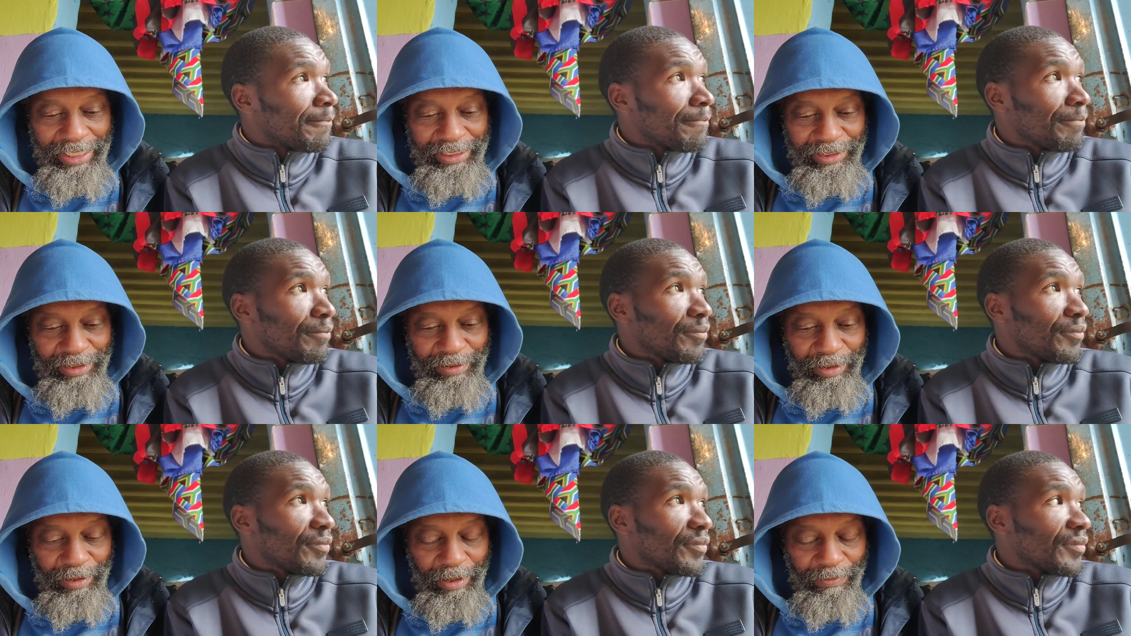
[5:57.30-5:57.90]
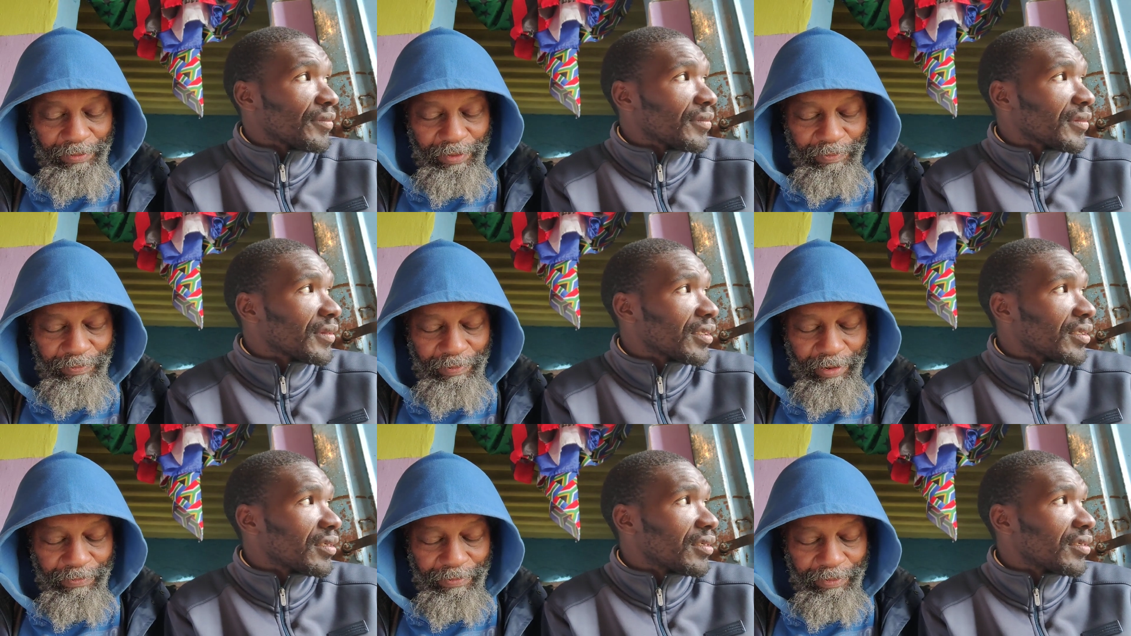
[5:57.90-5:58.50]
Speaker 1: next uh, of
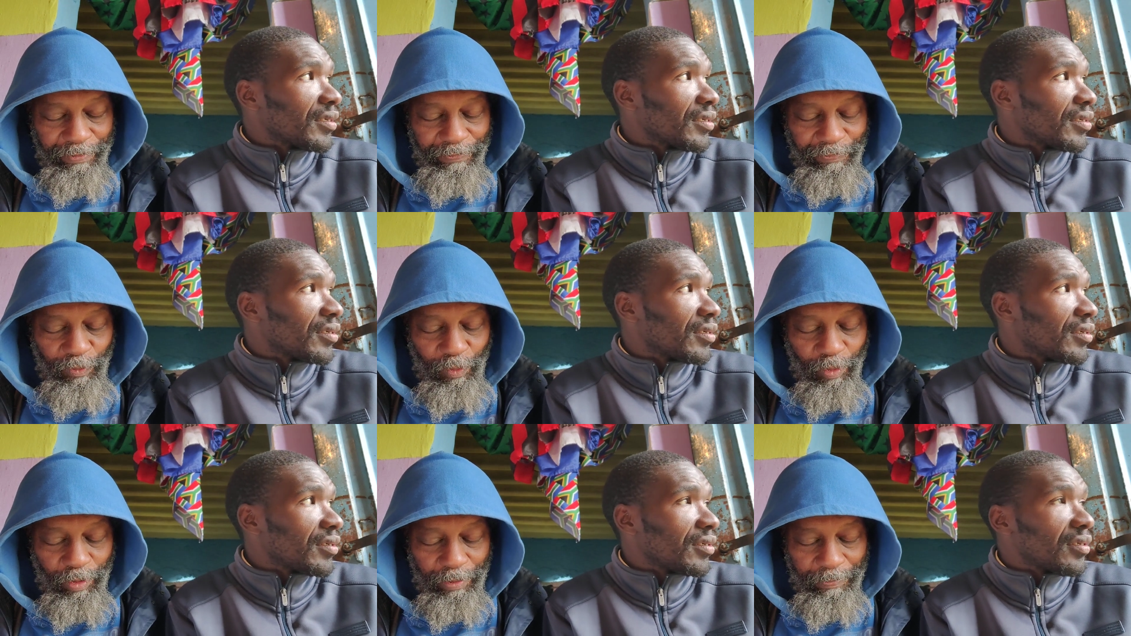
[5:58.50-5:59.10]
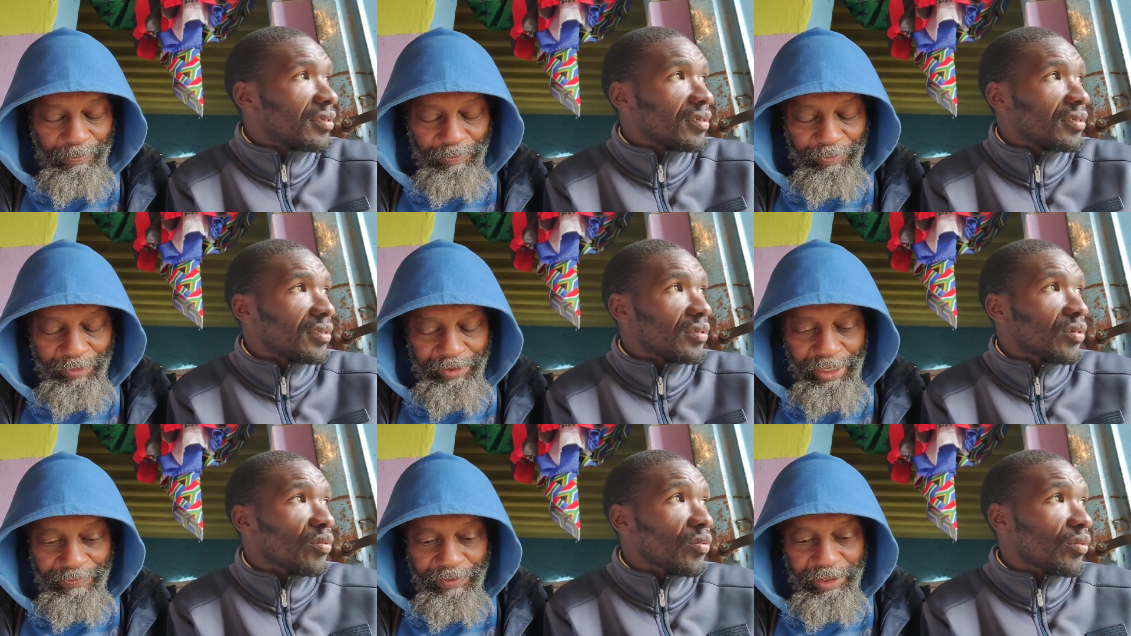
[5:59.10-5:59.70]
the of the four
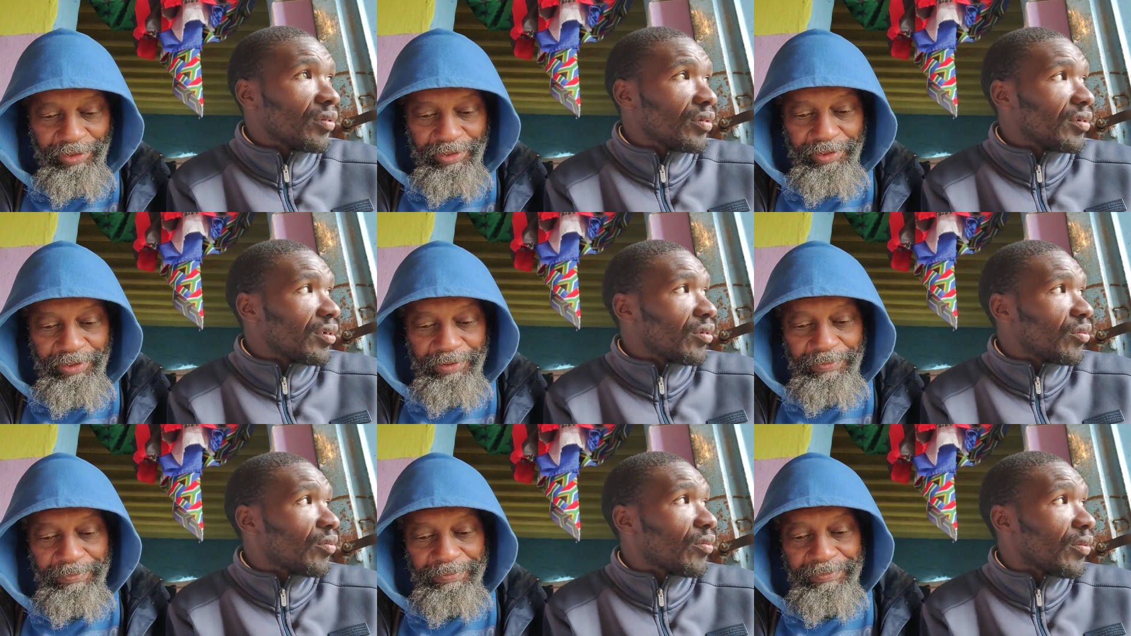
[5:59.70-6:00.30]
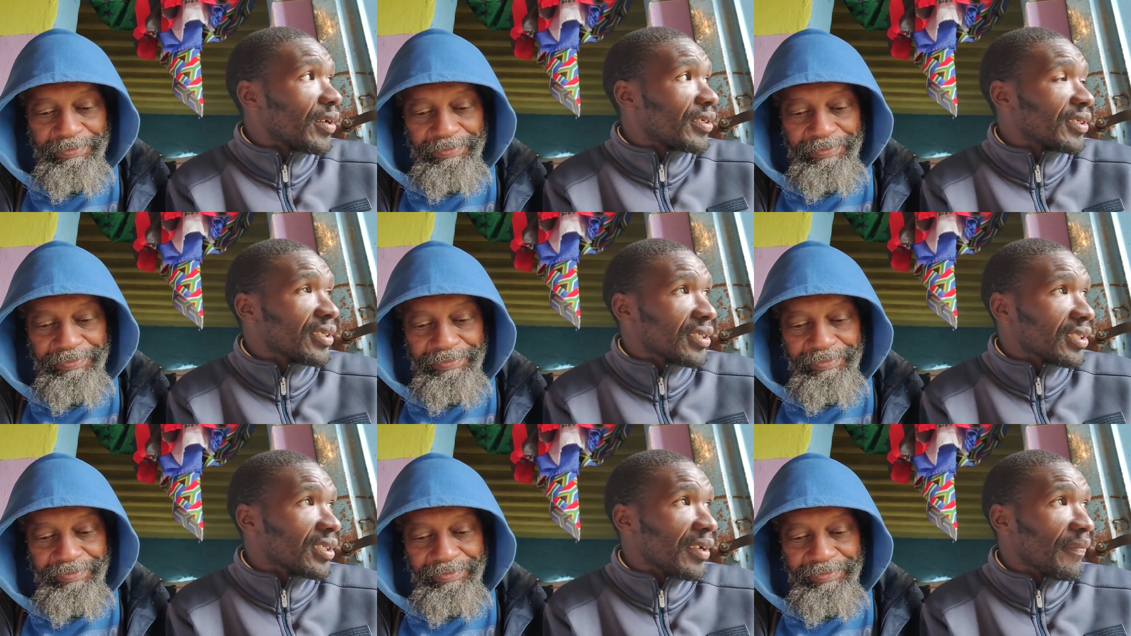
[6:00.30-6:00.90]
definitions.
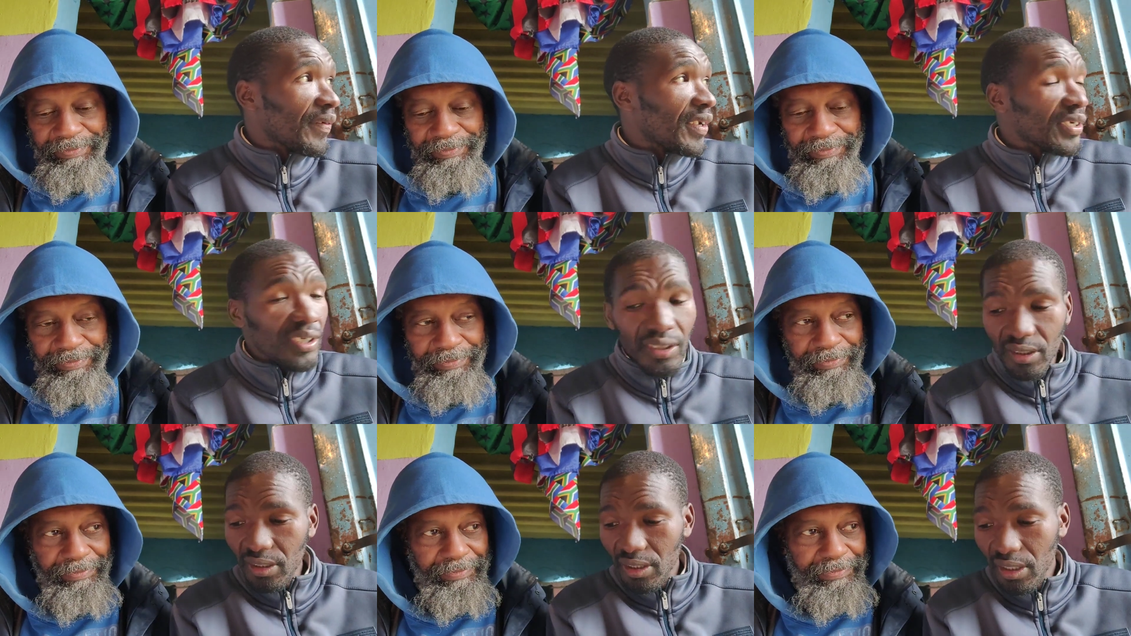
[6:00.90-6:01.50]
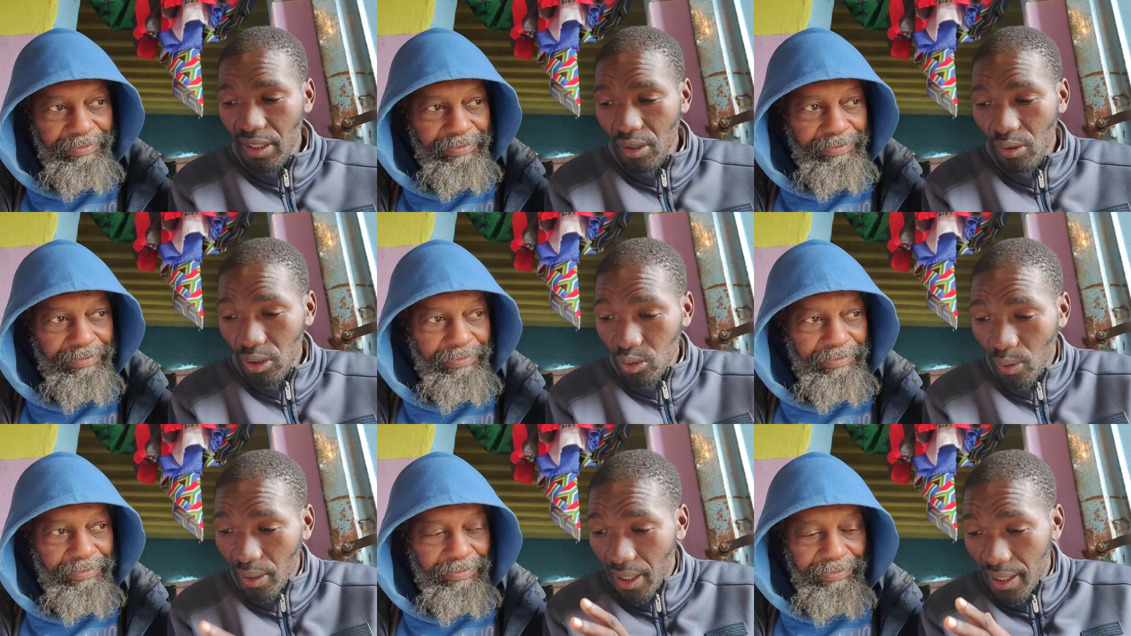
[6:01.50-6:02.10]
Speaker 2: Because definitions to announce ine
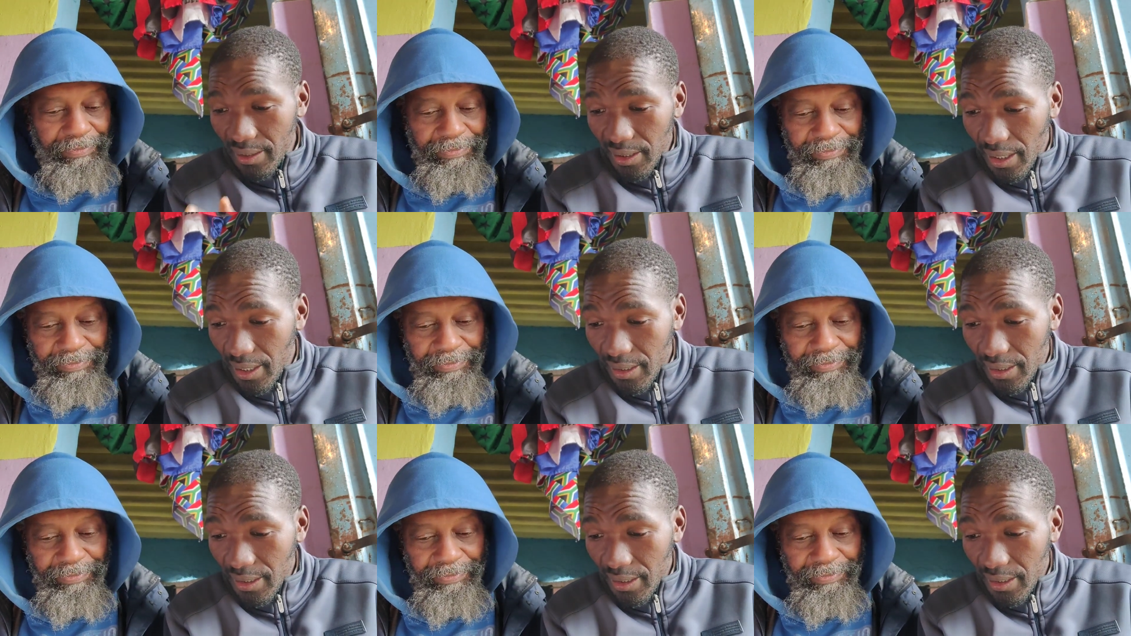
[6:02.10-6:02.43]
kodwa nantsi